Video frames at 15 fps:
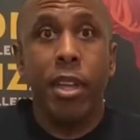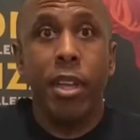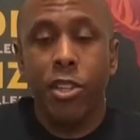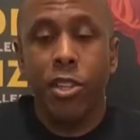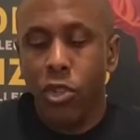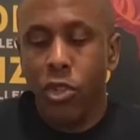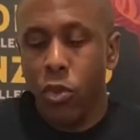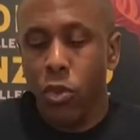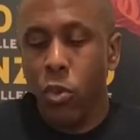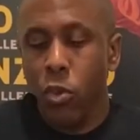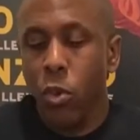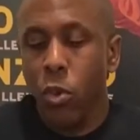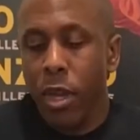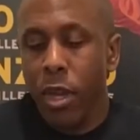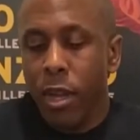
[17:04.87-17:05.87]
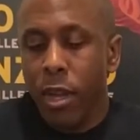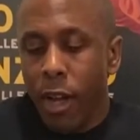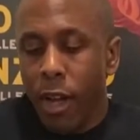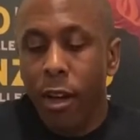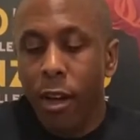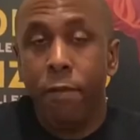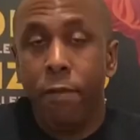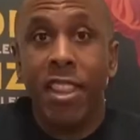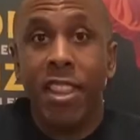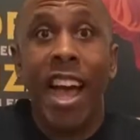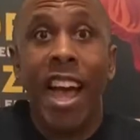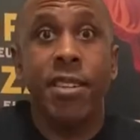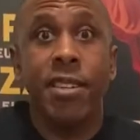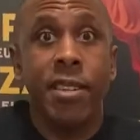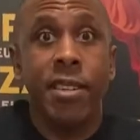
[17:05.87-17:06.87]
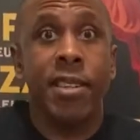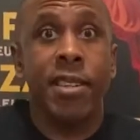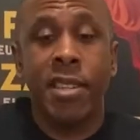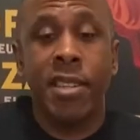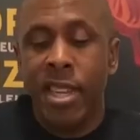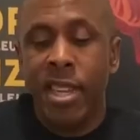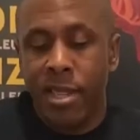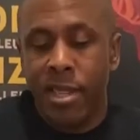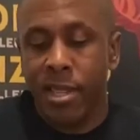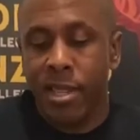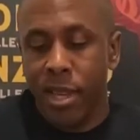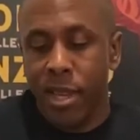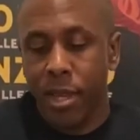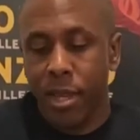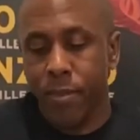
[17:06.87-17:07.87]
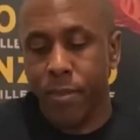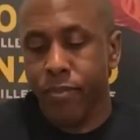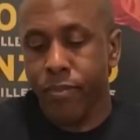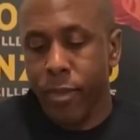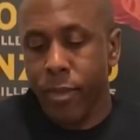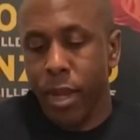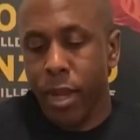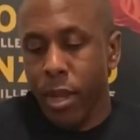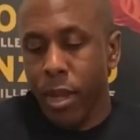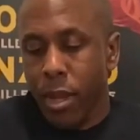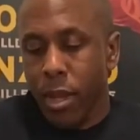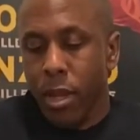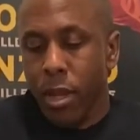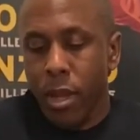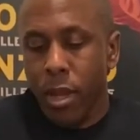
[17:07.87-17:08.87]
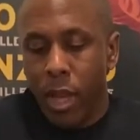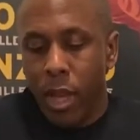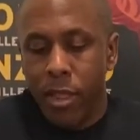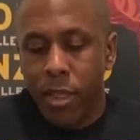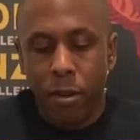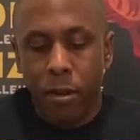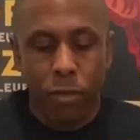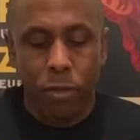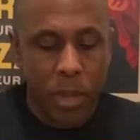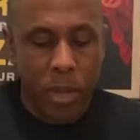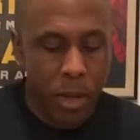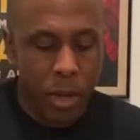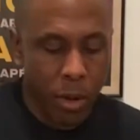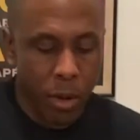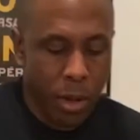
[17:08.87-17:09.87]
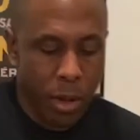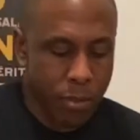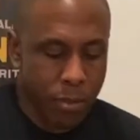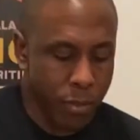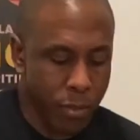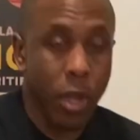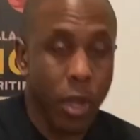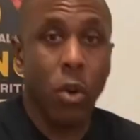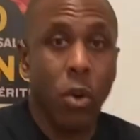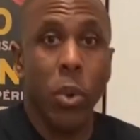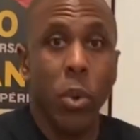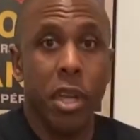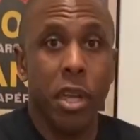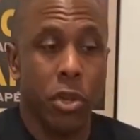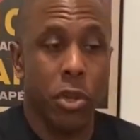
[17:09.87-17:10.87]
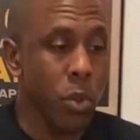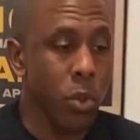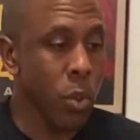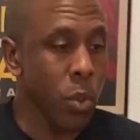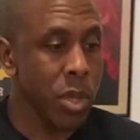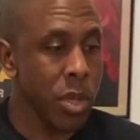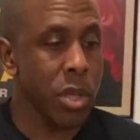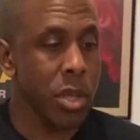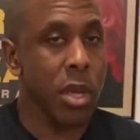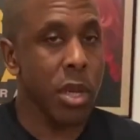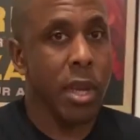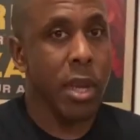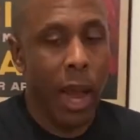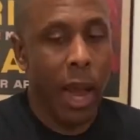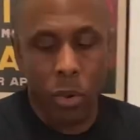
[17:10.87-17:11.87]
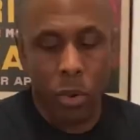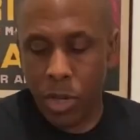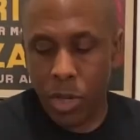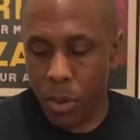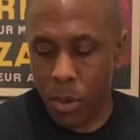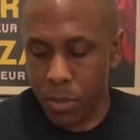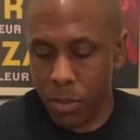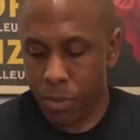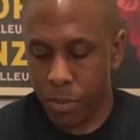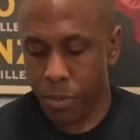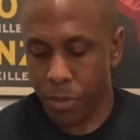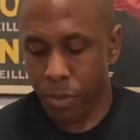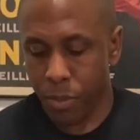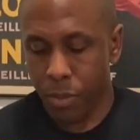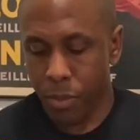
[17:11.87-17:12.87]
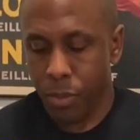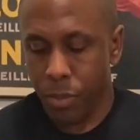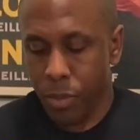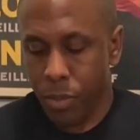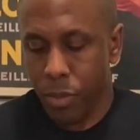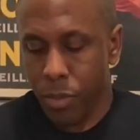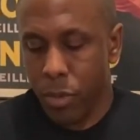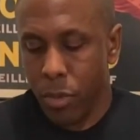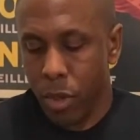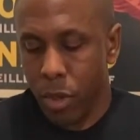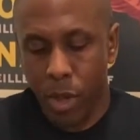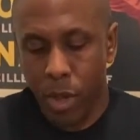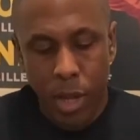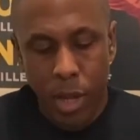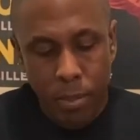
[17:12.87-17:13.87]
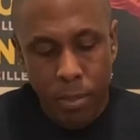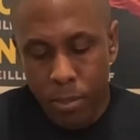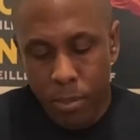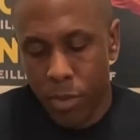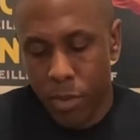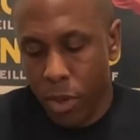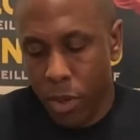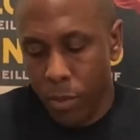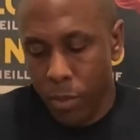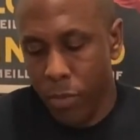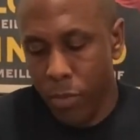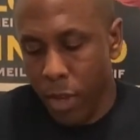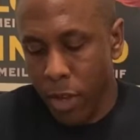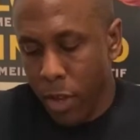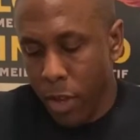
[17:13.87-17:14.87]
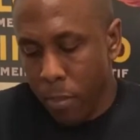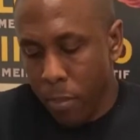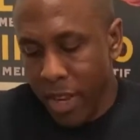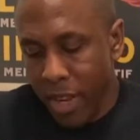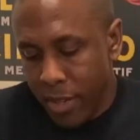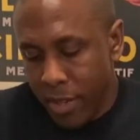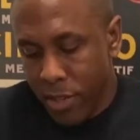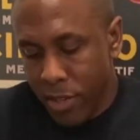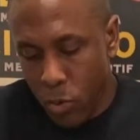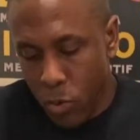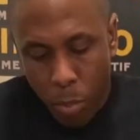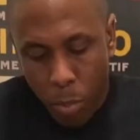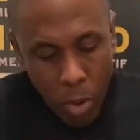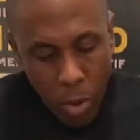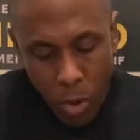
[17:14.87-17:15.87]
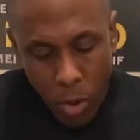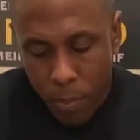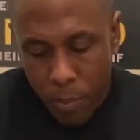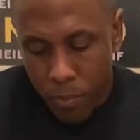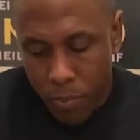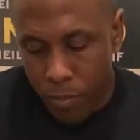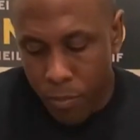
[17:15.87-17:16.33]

into a flat disc, and then from here we can use our dough. Okay, so make this into a ball,